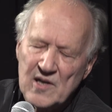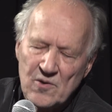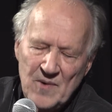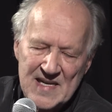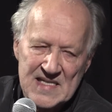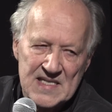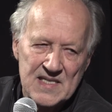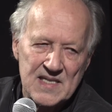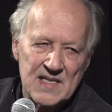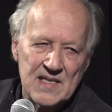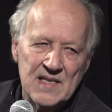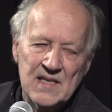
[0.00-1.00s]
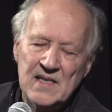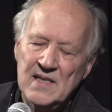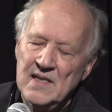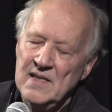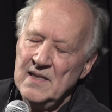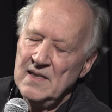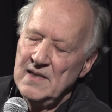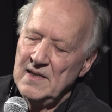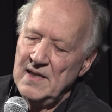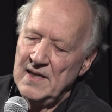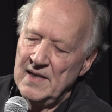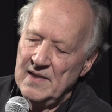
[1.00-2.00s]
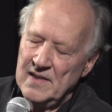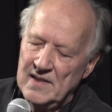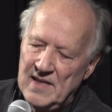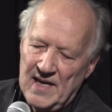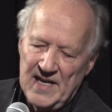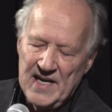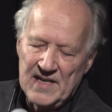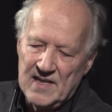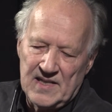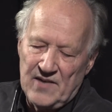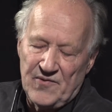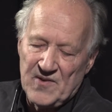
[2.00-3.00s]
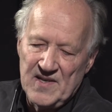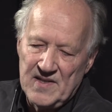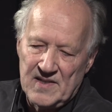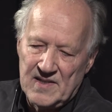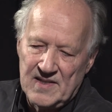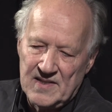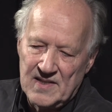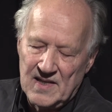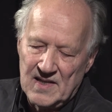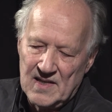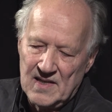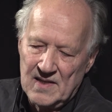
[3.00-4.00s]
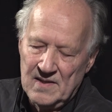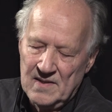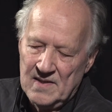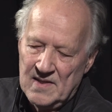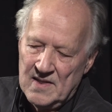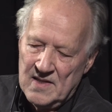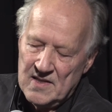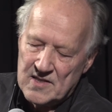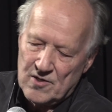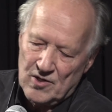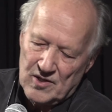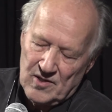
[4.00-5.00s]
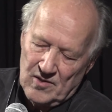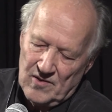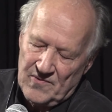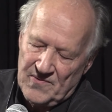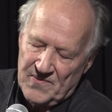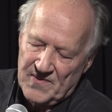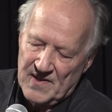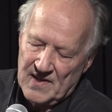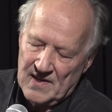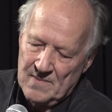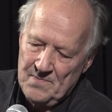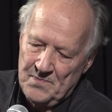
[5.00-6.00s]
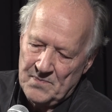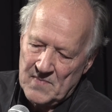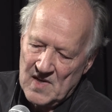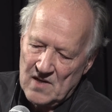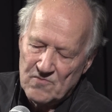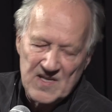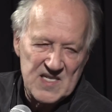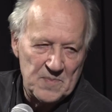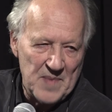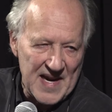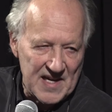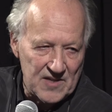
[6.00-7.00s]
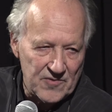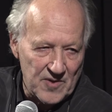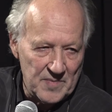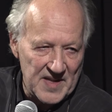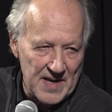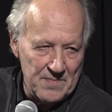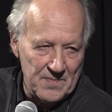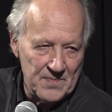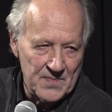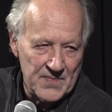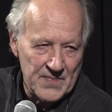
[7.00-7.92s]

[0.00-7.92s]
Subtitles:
quests. And I had a different sort of respect from them.